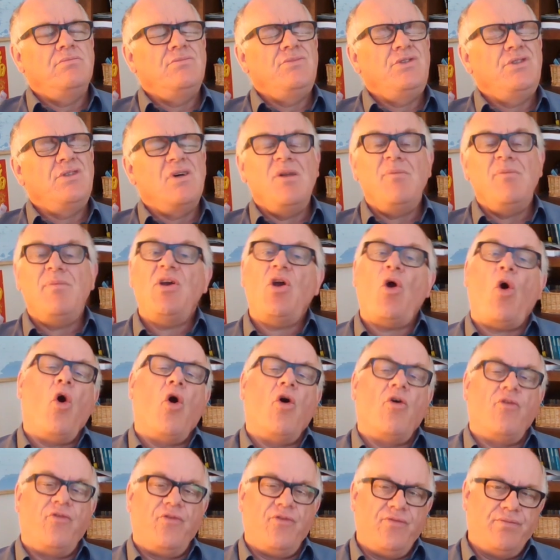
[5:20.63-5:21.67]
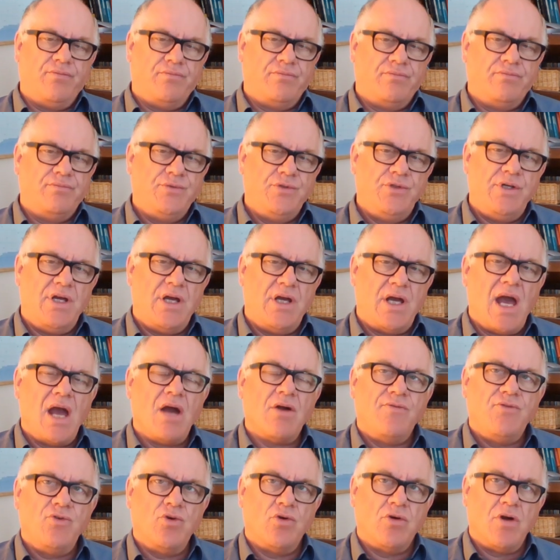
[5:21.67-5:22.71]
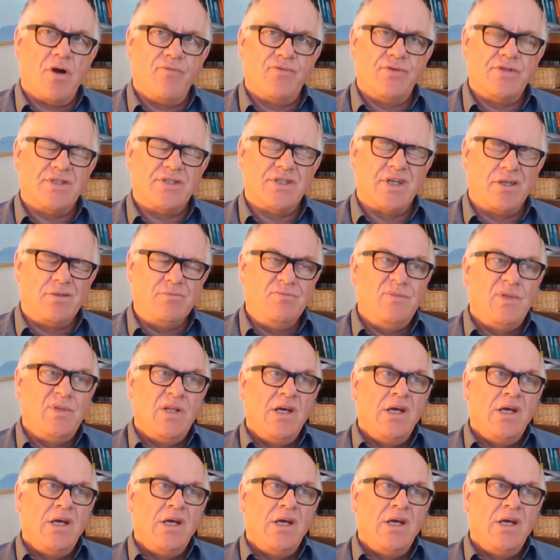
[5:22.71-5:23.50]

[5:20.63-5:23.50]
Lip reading: you're going to be off out of your comfort zone,